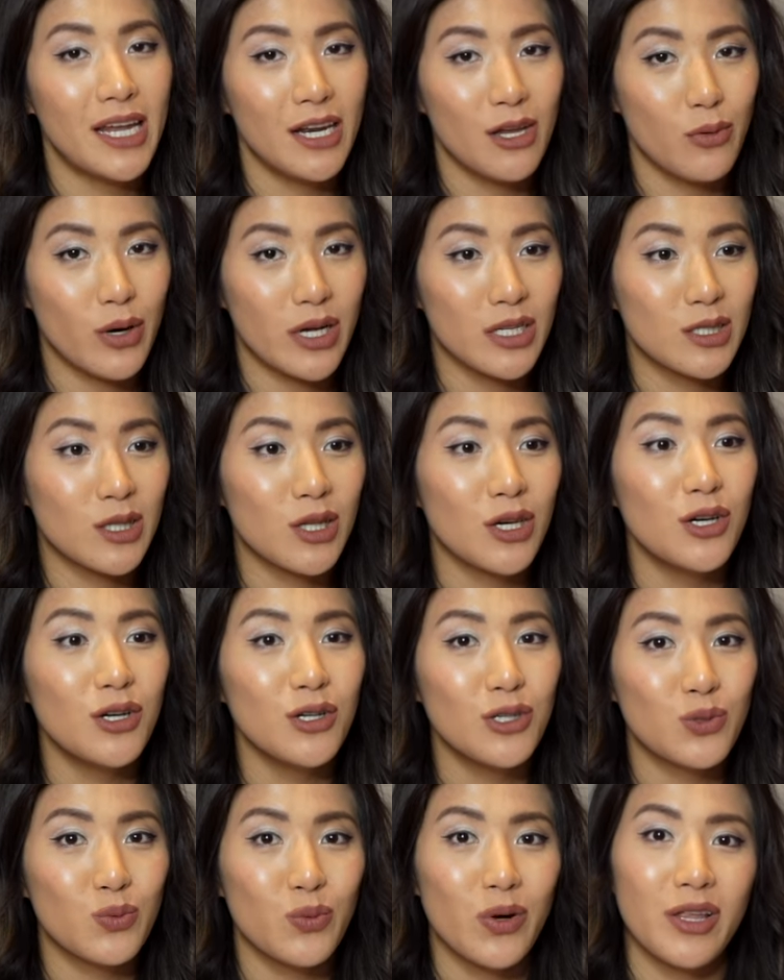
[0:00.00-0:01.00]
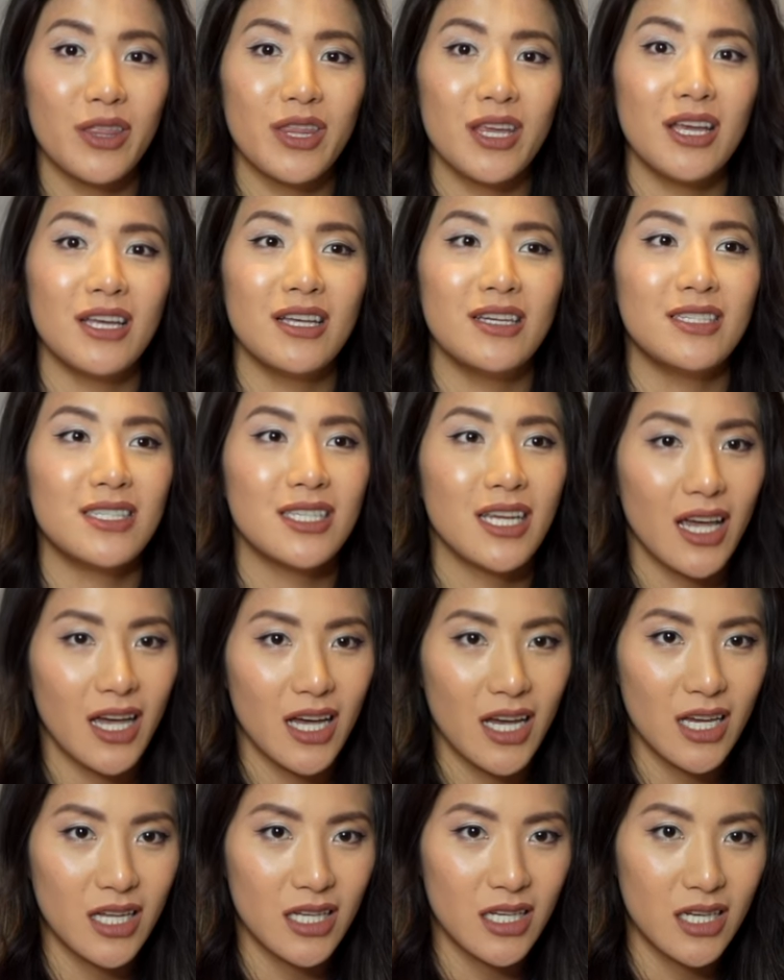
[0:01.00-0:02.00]
anyways, those were the
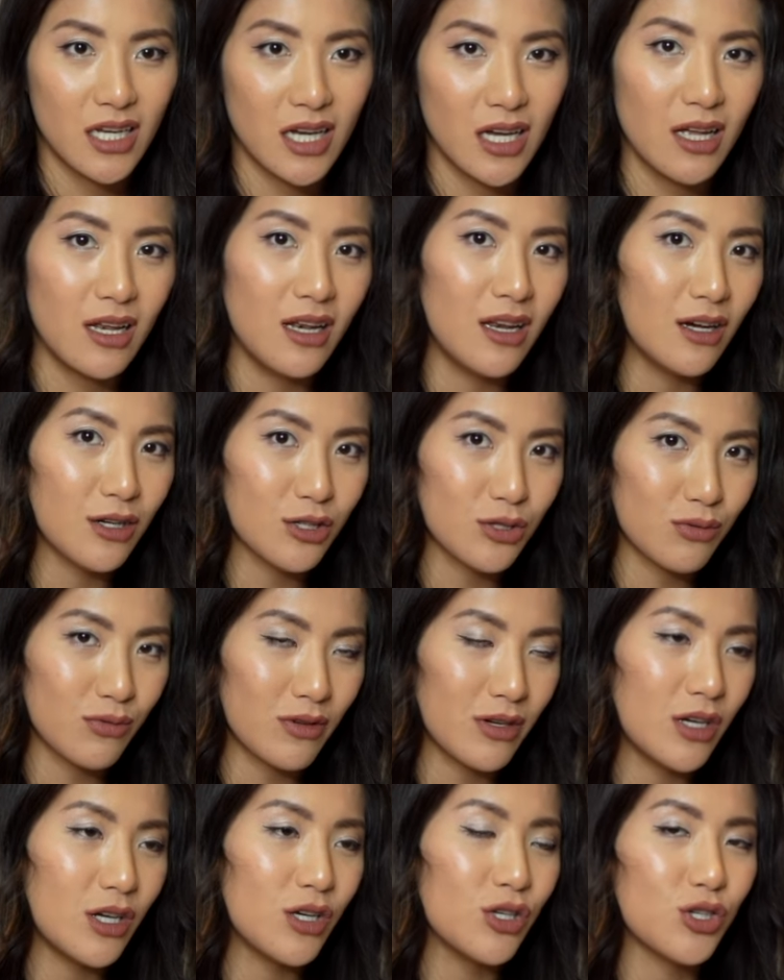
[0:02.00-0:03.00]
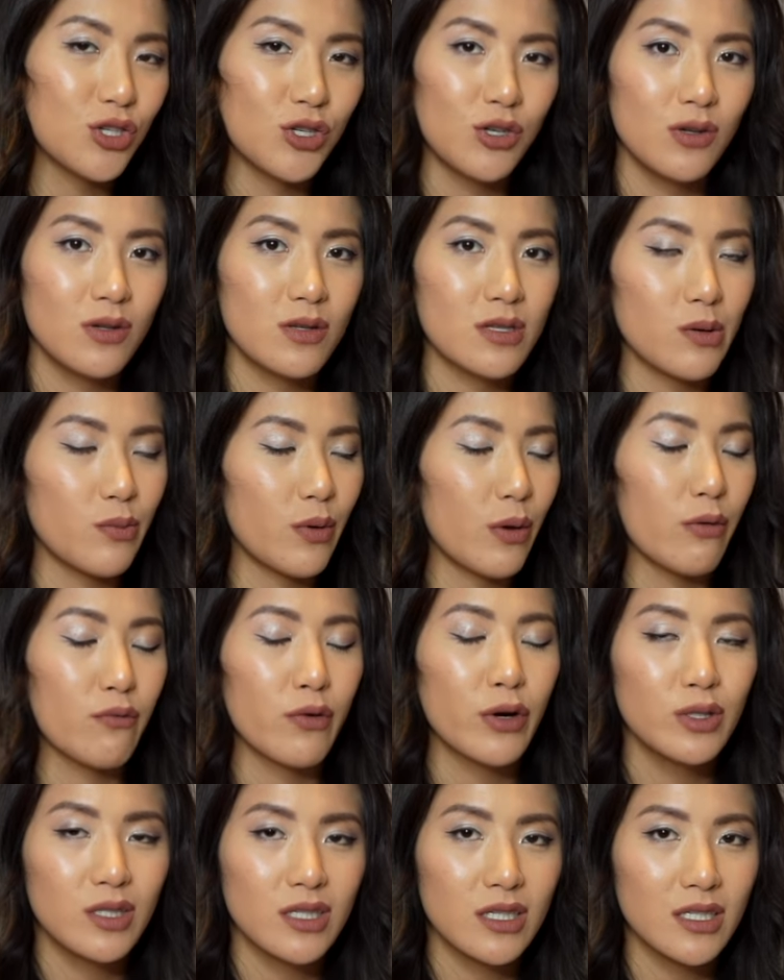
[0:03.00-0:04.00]
10 luxury shoes that we were
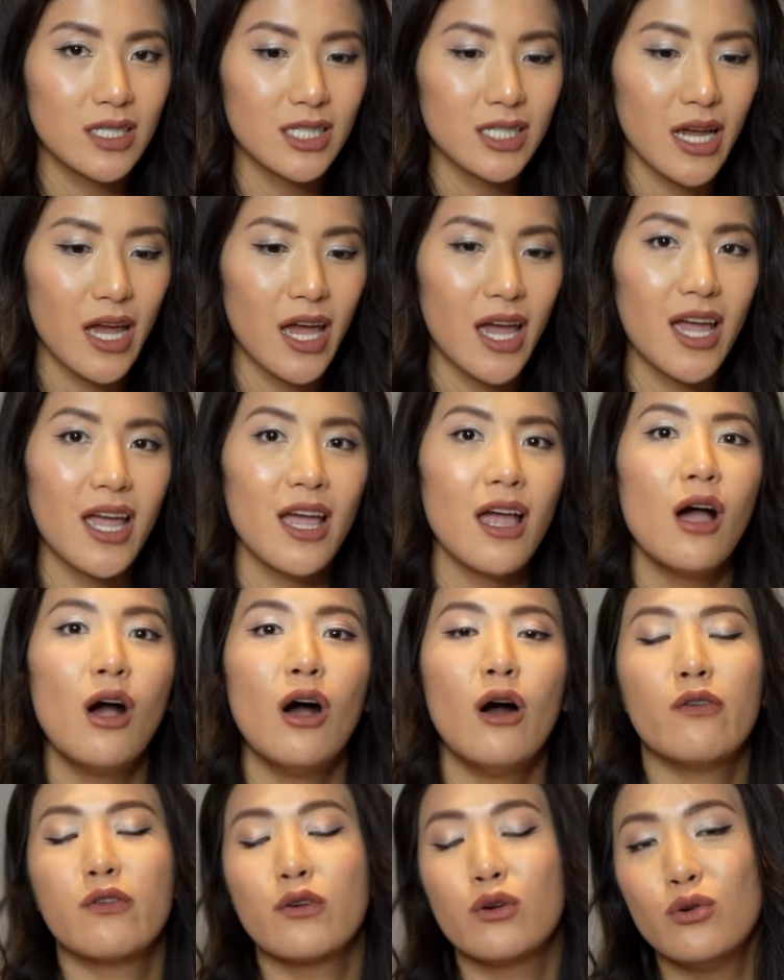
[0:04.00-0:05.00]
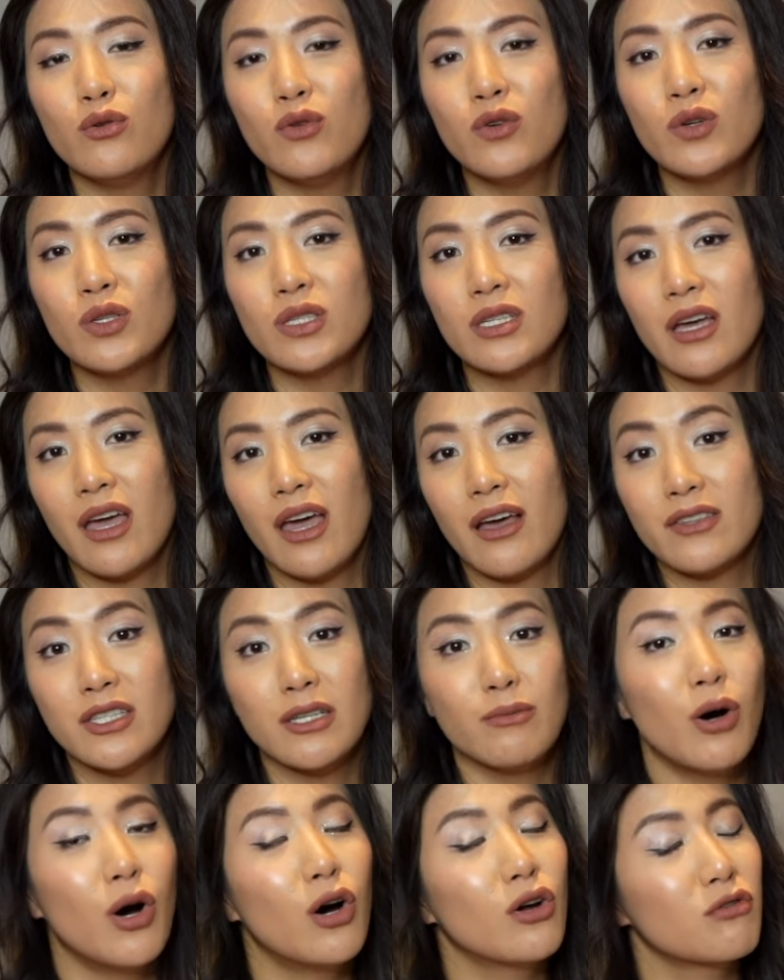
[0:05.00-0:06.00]
roasting today. Of course, I have
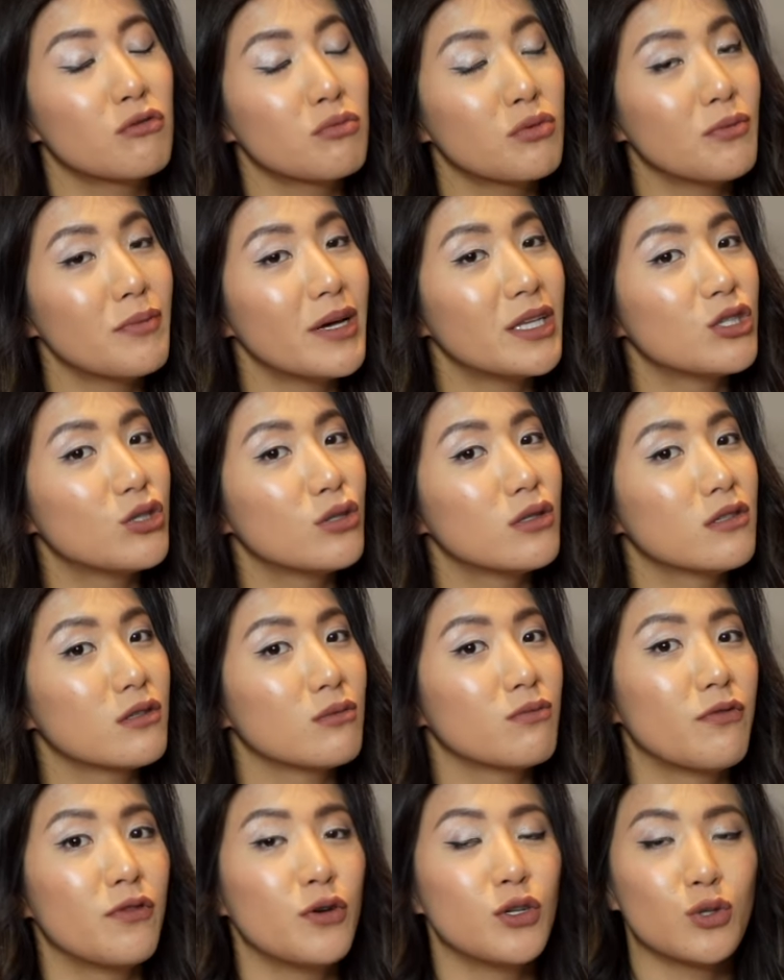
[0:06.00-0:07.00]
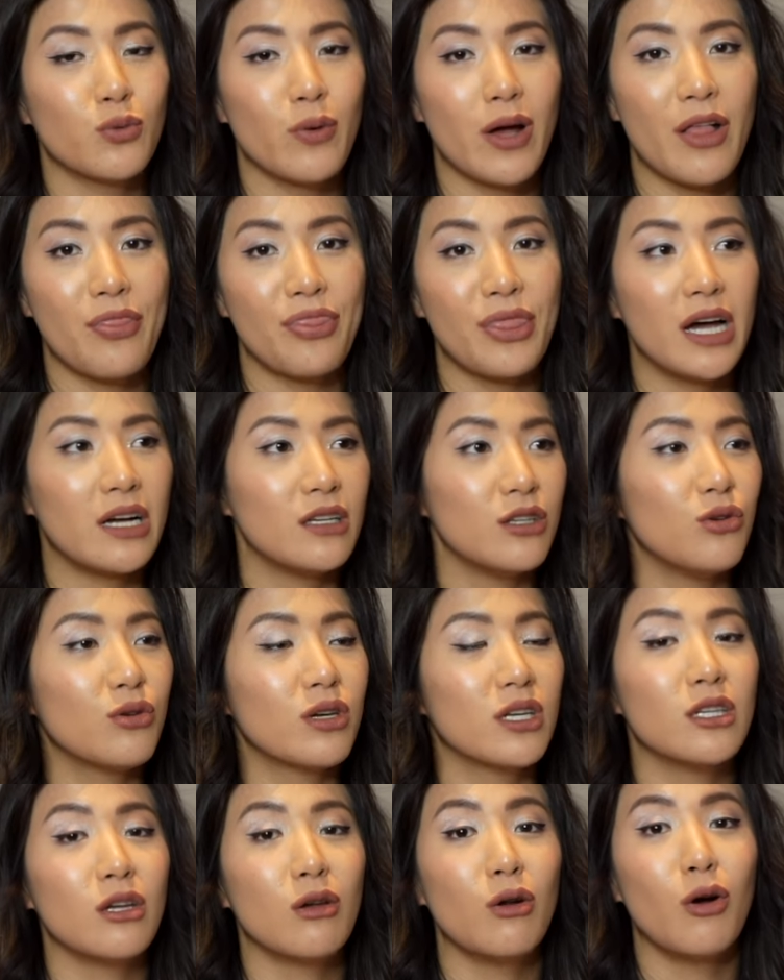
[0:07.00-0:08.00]
some honorable mentions from footwear that you
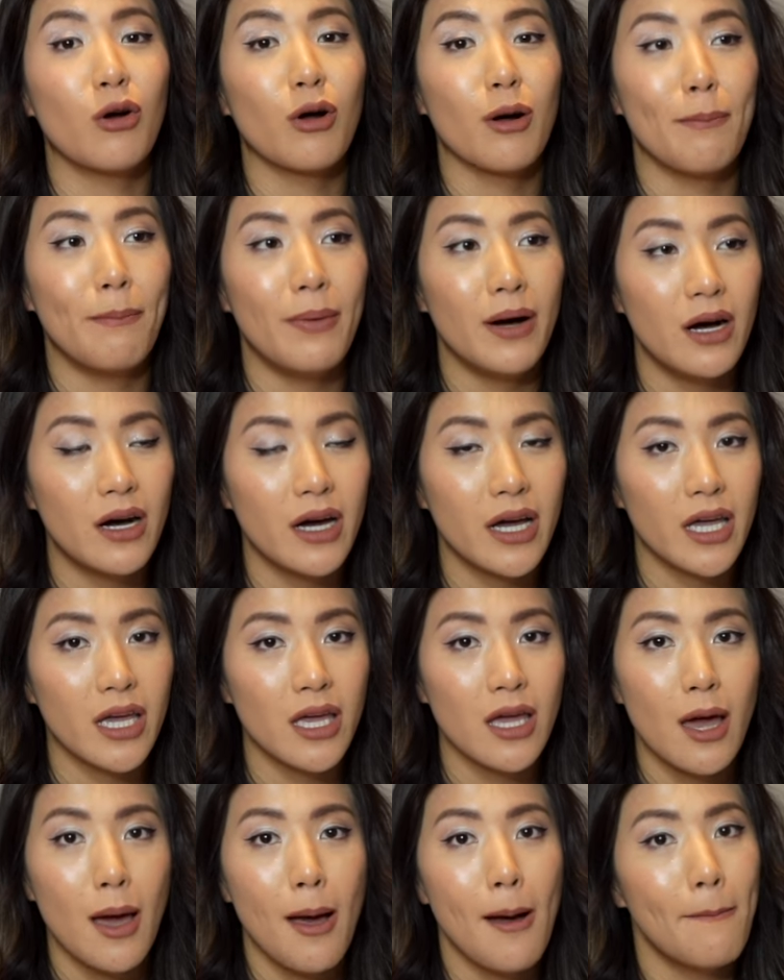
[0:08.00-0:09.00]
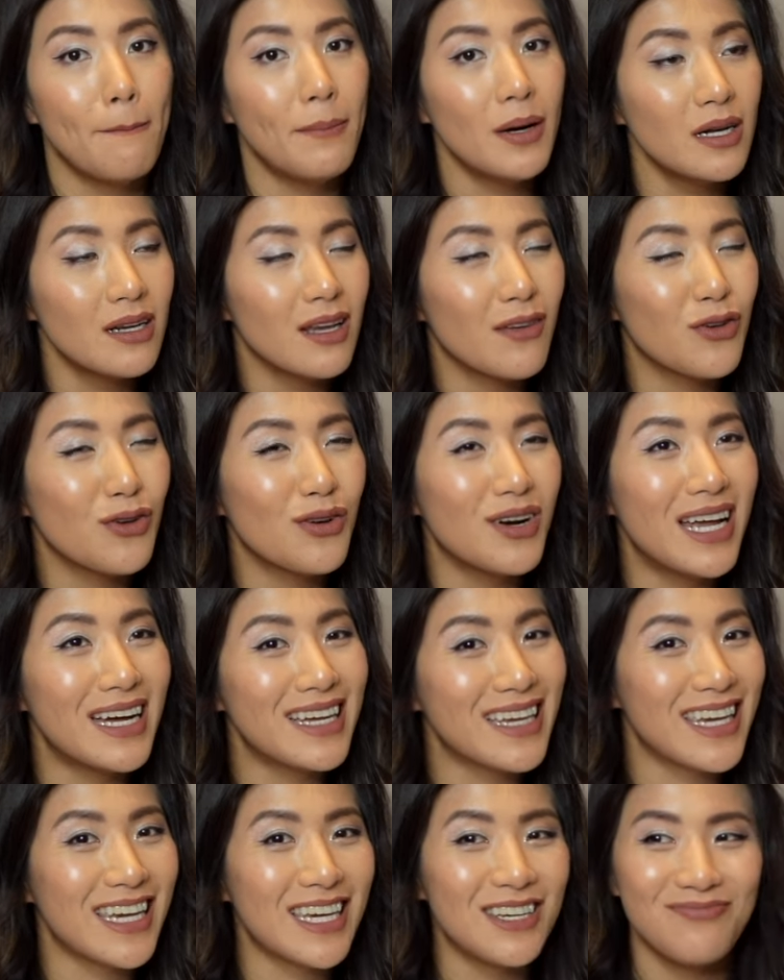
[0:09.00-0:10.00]
can no longer buy, but if you're
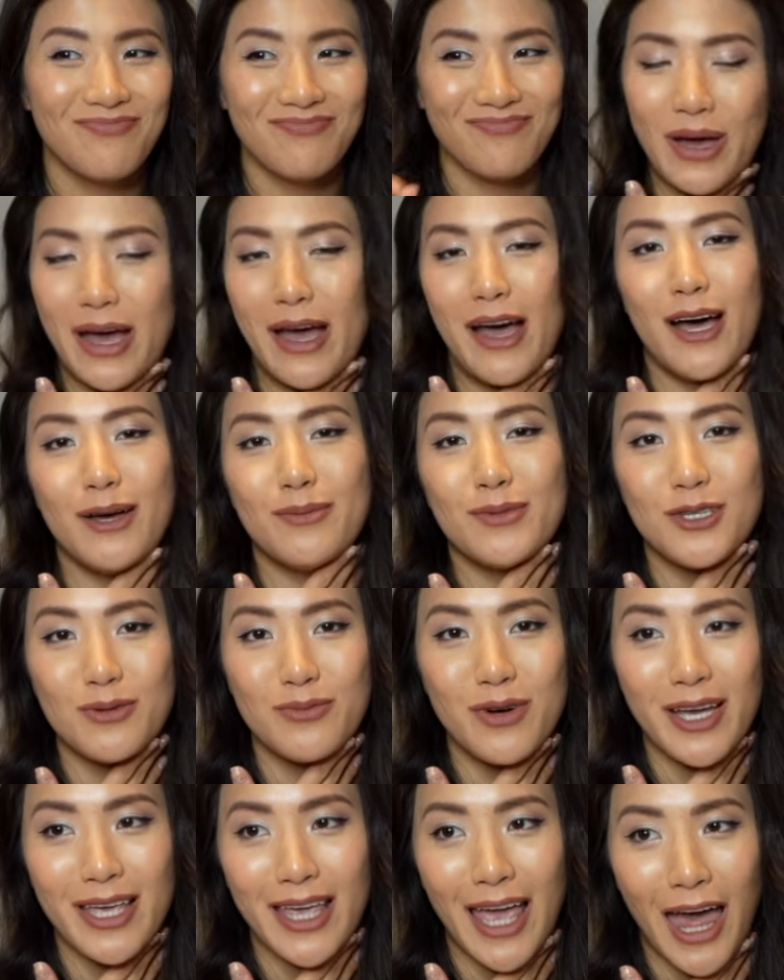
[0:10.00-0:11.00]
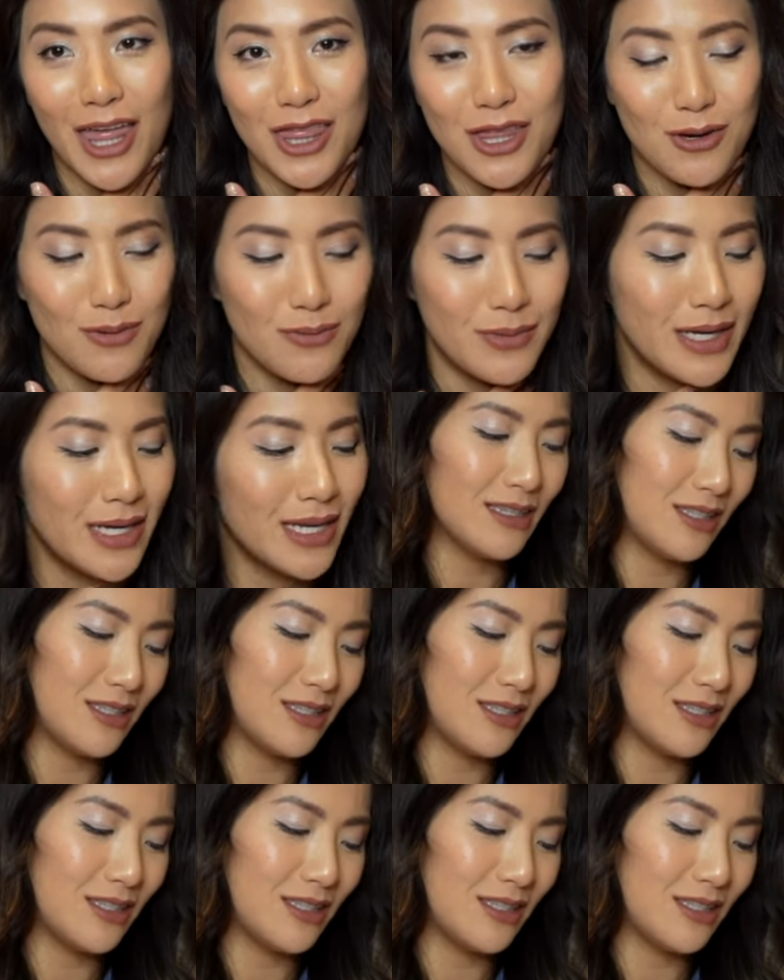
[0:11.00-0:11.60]
lucky, perhaps you might get them.